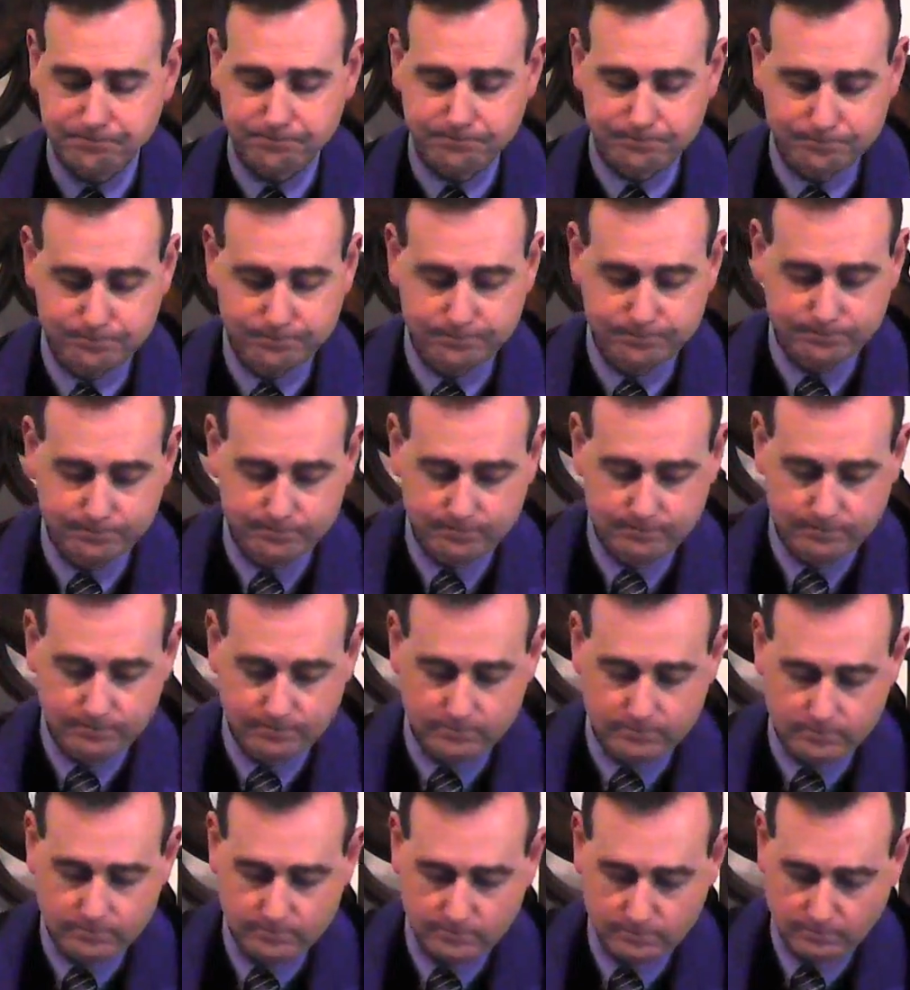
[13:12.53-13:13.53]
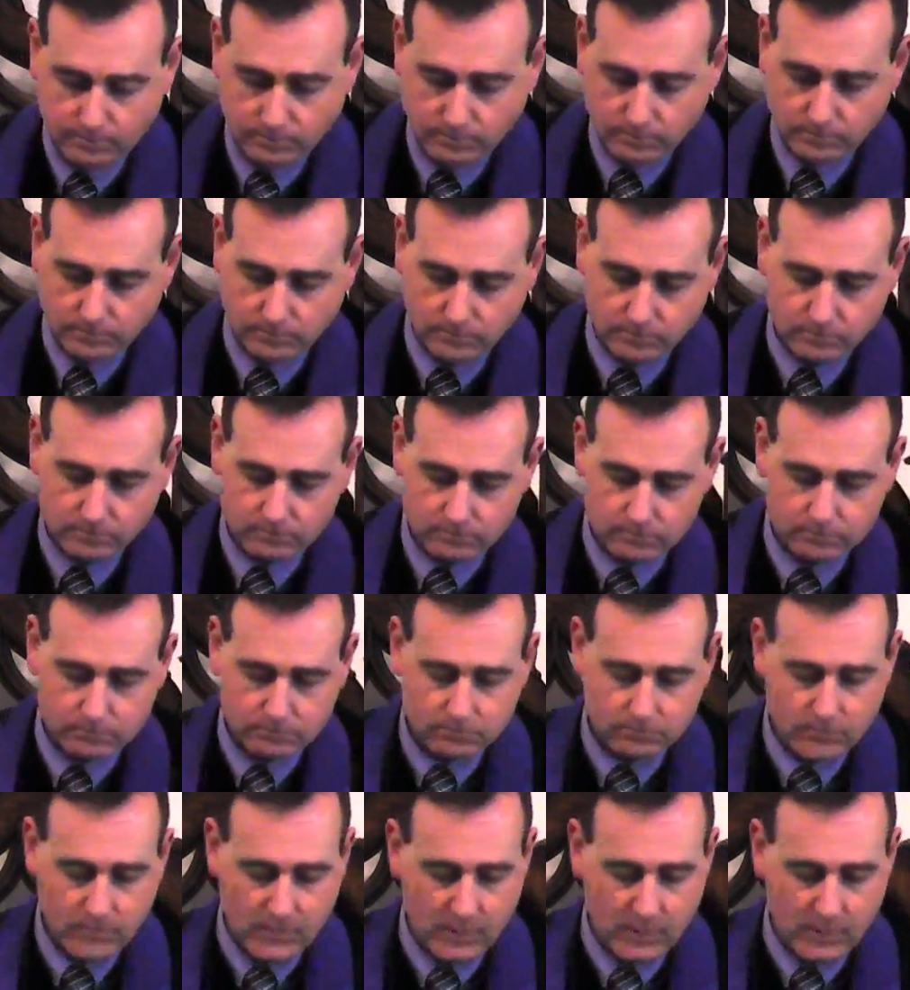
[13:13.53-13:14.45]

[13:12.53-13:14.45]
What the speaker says: No one is speaking in this clip.